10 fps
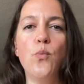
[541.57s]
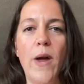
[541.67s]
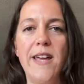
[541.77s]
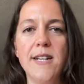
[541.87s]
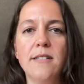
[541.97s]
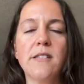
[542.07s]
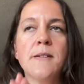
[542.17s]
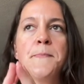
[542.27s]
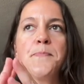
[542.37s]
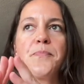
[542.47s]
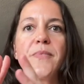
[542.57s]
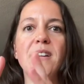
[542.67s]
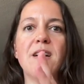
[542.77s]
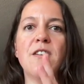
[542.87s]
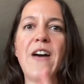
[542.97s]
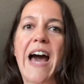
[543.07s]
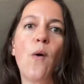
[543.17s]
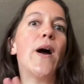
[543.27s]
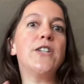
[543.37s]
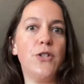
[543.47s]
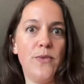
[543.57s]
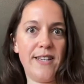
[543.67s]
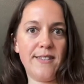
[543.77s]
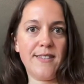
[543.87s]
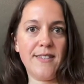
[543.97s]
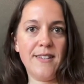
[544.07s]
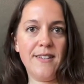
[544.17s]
ways of how I do this.